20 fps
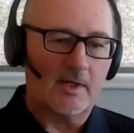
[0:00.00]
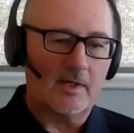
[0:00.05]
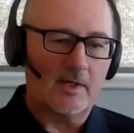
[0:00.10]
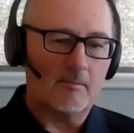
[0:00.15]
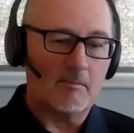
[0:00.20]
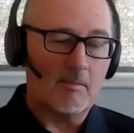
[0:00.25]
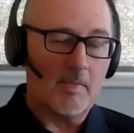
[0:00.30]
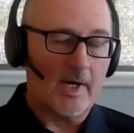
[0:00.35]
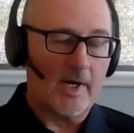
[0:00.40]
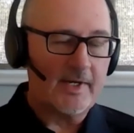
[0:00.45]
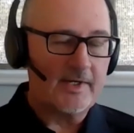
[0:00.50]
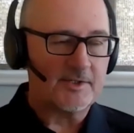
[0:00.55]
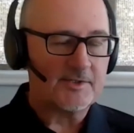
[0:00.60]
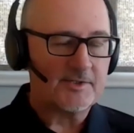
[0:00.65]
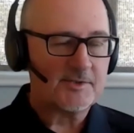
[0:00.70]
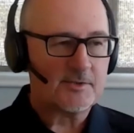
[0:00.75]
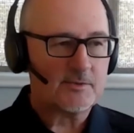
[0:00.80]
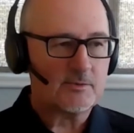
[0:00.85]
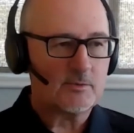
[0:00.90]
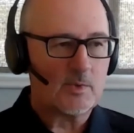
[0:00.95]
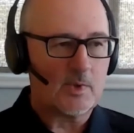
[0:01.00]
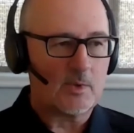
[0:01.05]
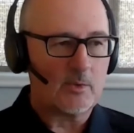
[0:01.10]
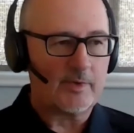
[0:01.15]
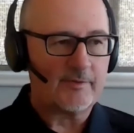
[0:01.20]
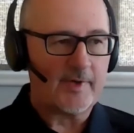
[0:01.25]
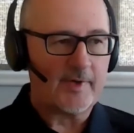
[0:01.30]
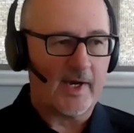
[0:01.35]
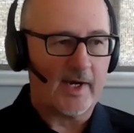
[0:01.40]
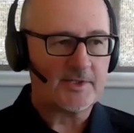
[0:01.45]
minus what
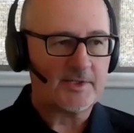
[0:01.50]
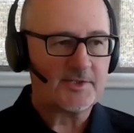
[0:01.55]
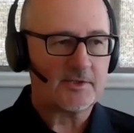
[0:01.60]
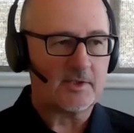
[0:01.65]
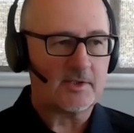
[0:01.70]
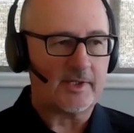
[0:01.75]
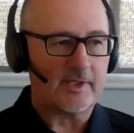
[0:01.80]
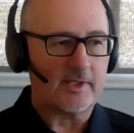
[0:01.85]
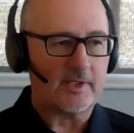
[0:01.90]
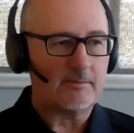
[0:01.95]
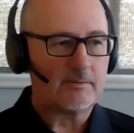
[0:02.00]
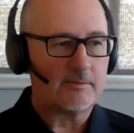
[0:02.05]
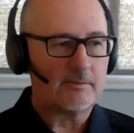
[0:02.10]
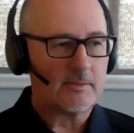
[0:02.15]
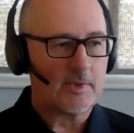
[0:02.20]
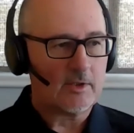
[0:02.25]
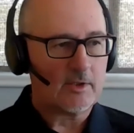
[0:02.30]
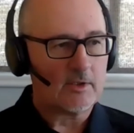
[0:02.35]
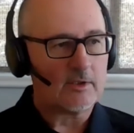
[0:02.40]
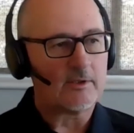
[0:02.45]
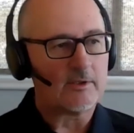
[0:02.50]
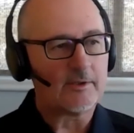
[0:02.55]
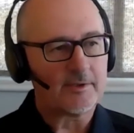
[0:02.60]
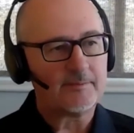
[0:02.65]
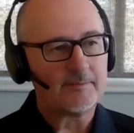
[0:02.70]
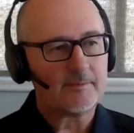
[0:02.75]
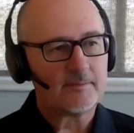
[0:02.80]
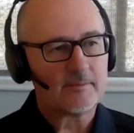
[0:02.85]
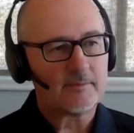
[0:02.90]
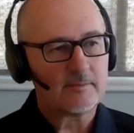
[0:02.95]
we've actually earned.
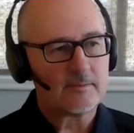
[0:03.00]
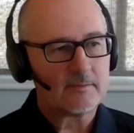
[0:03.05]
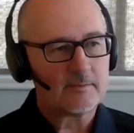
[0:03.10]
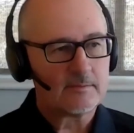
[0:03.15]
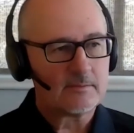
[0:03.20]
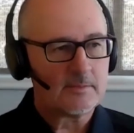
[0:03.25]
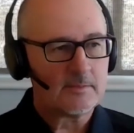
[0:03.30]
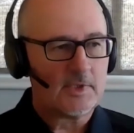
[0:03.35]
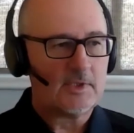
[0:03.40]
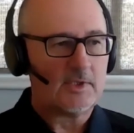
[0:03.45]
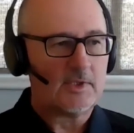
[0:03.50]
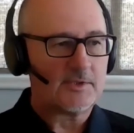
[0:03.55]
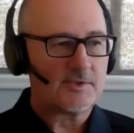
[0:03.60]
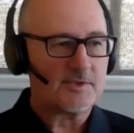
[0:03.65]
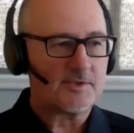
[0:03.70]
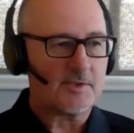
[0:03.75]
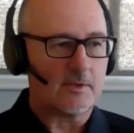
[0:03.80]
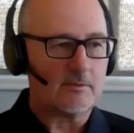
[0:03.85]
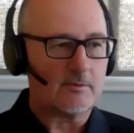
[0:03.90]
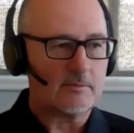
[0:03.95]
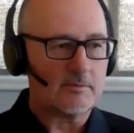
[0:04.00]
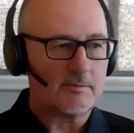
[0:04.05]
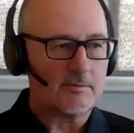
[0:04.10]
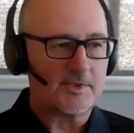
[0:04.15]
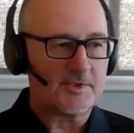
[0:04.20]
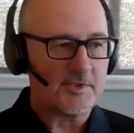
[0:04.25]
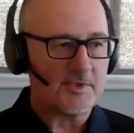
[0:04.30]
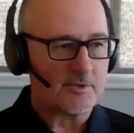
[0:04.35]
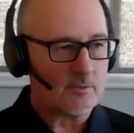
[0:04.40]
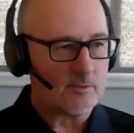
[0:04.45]
Okay. So
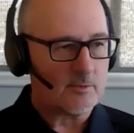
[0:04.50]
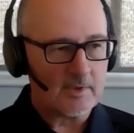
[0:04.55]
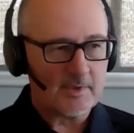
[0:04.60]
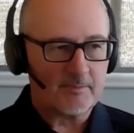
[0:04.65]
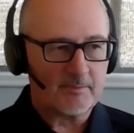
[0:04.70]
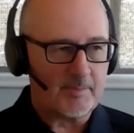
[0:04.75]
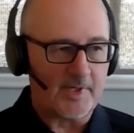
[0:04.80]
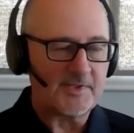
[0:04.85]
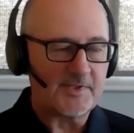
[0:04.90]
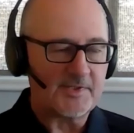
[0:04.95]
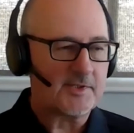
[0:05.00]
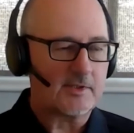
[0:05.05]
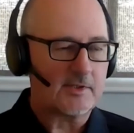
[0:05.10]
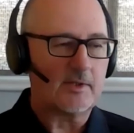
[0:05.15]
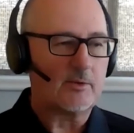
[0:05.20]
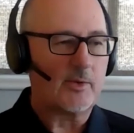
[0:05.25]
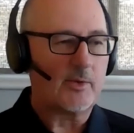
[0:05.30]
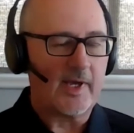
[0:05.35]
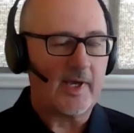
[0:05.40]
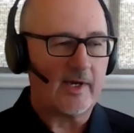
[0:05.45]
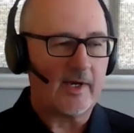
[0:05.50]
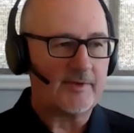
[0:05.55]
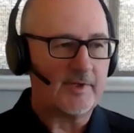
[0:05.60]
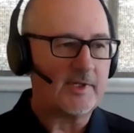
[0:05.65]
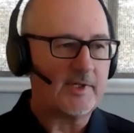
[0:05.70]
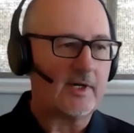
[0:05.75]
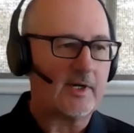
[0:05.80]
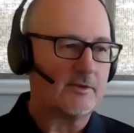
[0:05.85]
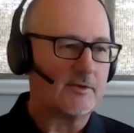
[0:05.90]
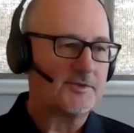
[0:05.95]
this is work basically we have
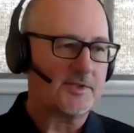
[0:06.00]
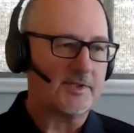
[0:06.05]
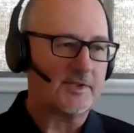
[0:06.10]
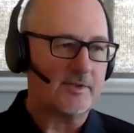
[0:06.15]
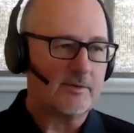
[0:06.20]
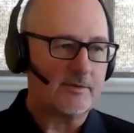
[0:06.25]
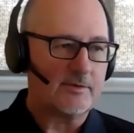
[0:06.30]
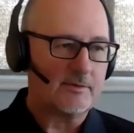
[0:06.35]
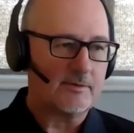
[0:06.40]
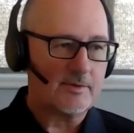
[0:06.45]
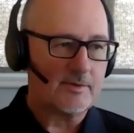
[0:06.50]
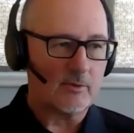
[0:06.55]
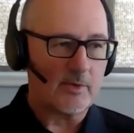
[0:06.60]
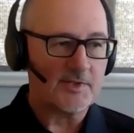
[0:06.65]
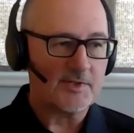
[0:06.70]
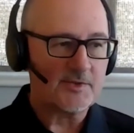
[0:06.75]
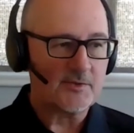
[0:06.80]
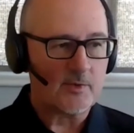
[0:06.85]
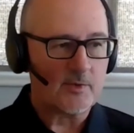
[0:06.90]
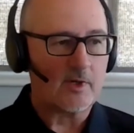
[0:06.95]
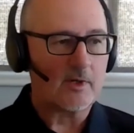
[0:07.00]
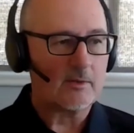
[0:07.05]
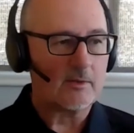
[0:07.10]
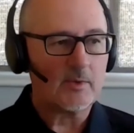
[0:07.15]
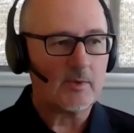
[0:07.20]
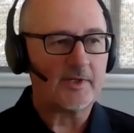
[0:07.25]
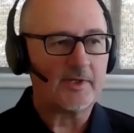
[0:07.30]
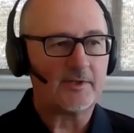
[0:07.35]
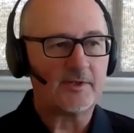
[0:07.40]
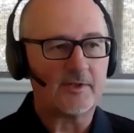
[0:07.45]
in-house in the reservoir
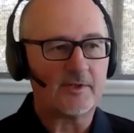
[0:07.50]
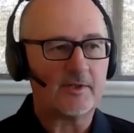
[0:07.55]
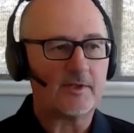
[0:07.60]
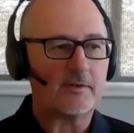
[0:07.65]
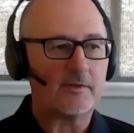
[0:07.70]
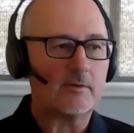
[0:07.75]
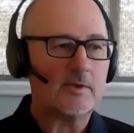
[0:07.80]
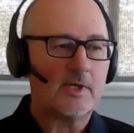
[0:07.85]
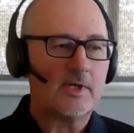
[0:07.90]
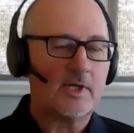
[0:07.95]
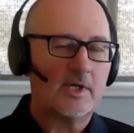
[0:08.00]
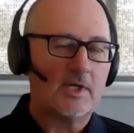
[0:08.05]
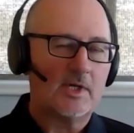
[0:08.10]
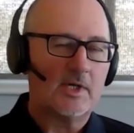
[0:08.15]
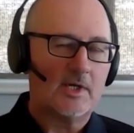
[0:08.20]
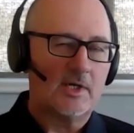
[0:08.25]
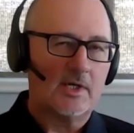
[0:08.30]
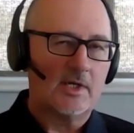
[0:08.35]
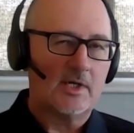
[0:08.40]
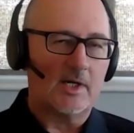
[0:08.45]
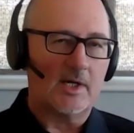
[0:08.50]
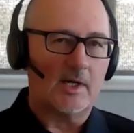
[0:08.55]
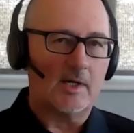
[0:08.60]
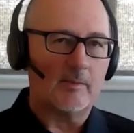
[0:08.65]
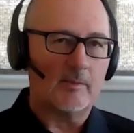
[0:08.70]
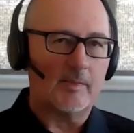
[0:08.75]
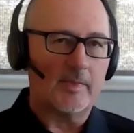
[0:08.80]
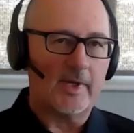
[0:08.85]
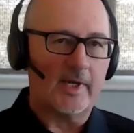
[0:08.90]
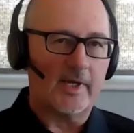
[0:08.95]
ready to do,
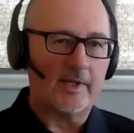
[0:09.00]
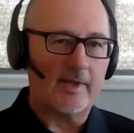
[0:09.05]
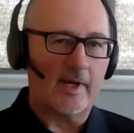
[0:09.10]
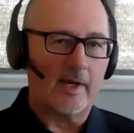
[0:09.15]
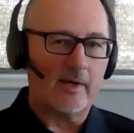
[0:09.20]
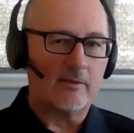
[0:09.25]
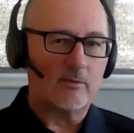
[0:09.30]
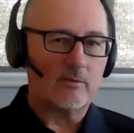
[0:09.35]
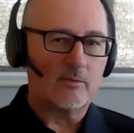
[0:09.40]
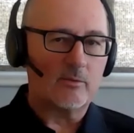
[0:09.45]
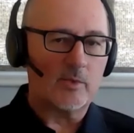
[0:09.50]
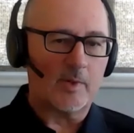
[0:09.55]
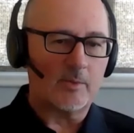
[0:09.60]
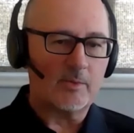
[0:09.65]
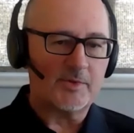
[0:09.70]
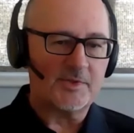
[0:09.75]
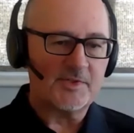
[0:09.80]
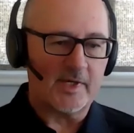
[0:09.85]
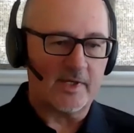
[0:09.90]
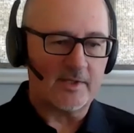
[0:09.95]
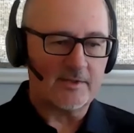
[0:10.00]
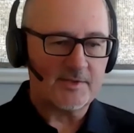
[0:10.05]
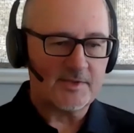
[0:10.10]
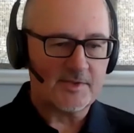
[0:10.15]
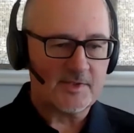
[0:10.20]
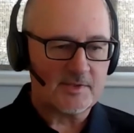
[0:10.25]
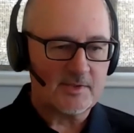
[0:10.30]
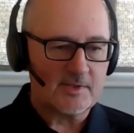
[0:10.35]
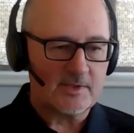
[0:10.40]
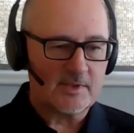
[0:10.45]
and that
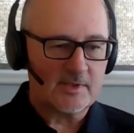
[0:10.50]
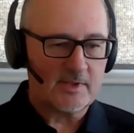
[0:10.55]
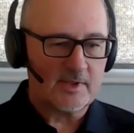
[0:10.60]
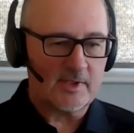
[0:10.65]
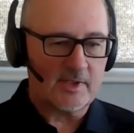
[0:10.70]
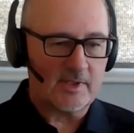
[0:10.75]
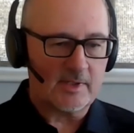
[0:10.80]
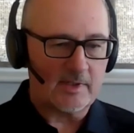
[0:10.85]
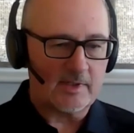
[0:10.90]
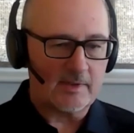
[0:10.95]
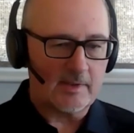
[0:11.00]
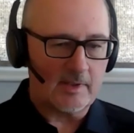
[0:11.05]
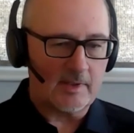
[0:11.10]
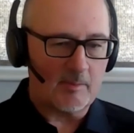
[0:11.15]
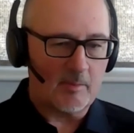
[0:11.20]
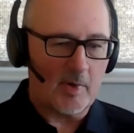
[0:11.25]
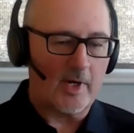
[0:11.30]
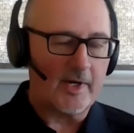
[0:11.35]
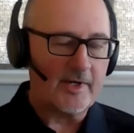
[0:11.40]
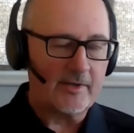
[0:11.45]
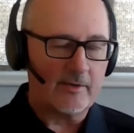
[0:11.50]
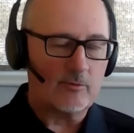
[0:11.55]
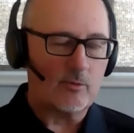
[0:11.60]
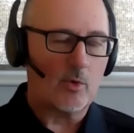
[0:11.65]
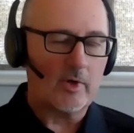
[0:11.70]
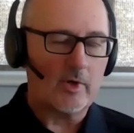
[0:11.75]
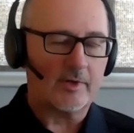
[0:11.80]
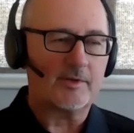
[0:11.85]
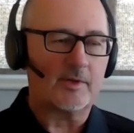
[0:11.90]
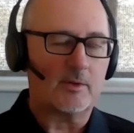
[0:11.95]
represents a body of
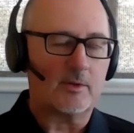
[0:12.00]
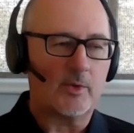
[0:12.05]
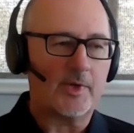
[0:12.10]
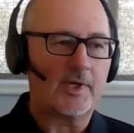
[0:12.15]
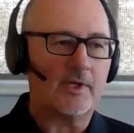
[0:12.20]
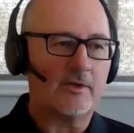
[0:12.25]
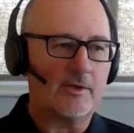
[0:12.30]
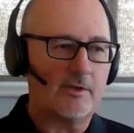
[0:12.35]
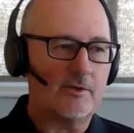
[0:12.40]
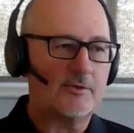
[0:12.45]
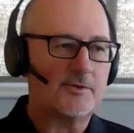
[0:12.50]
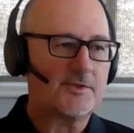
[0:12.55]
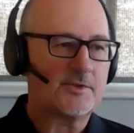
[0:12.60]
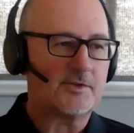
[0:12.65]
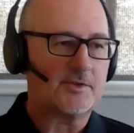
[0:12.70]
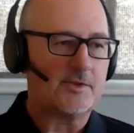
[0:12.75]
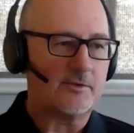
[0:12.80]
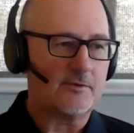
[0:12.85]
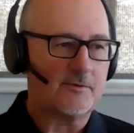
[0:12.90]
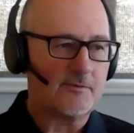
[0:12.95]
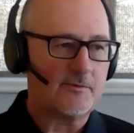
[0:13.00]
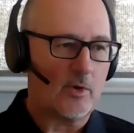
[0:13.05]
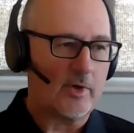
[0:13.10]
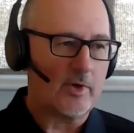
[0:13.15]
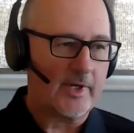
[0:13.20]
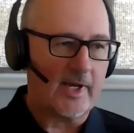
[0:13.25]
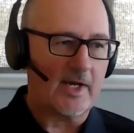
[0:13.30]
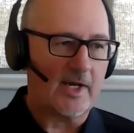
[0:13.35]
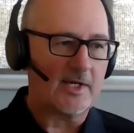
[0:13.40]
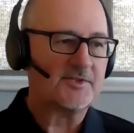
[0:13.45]
work that we can use to do
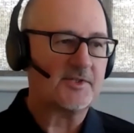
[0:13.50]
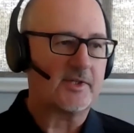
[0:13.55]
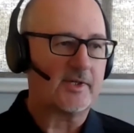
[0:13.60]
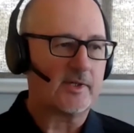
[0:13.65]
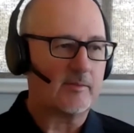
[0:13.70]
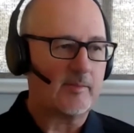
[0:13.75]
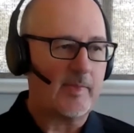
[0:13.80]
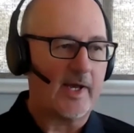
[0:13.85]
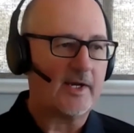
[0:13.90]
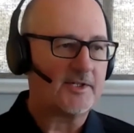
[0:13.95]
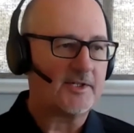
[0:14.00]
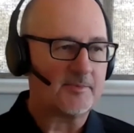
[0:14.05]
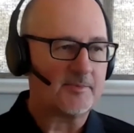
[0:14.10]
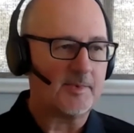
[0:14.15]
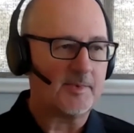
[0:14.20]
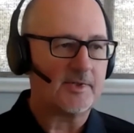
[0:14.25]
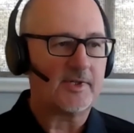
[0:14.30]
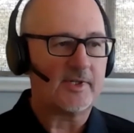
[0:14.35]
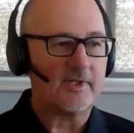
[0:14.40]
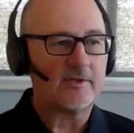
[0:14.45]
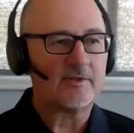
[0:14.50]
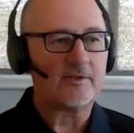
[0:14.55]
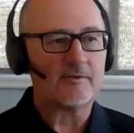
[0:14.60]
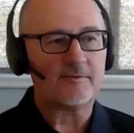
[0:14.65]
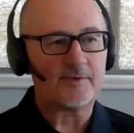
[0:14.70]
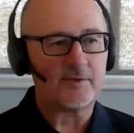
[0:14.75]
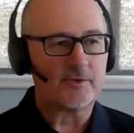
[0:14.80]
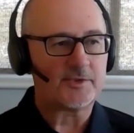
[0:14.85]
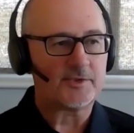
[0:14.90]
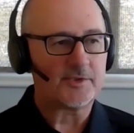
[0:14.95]
forecasting and management into the
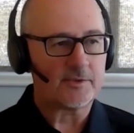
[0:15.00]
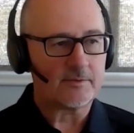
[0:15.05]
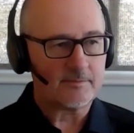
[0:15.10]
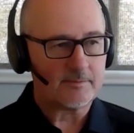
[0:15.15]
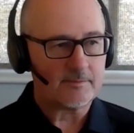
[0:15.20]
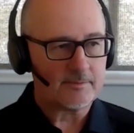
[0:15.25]
future.